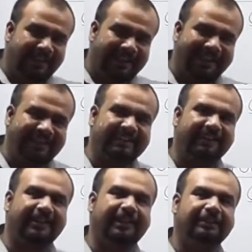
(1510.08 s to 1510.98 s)
lines
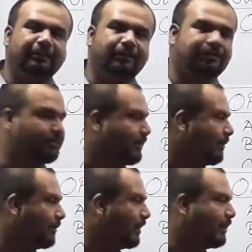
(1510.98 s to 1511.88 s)
that I use to
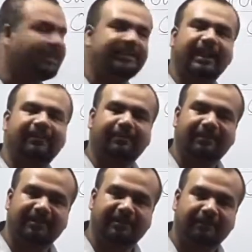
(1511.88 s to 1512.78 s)
remember these
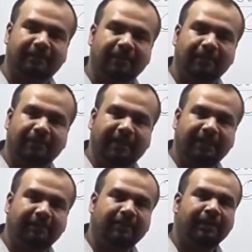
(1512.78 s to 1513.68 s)
alphabets.
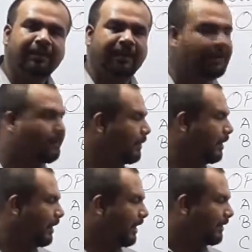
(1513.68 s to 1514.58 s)
Okay. Now,
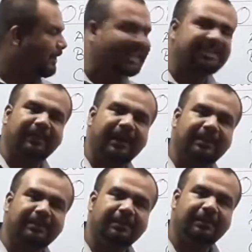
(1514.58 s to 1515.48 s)
in the next part,
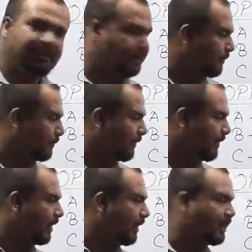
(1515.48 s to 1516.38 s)
we
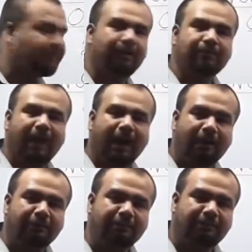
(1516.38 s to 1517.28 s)
will learn about
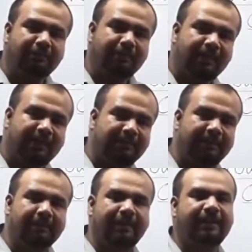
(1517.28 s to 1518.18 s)
how to
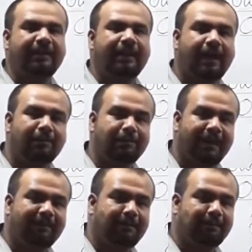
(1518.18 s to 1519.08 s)
remember it and how to
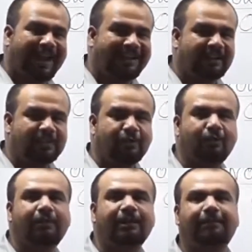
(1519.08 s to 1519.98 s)
have a practice
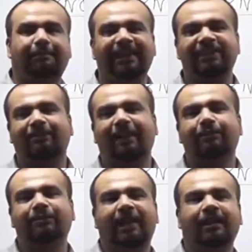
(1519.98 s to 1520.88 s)
over the place
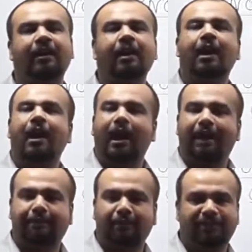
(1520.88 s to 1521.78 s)
values and
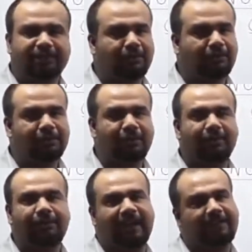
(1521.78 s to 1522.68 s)
opposite codes
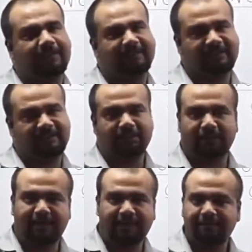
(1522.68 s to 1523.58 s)
of alphabets.
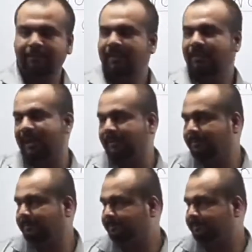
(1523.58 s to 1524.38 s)
Okay. Now,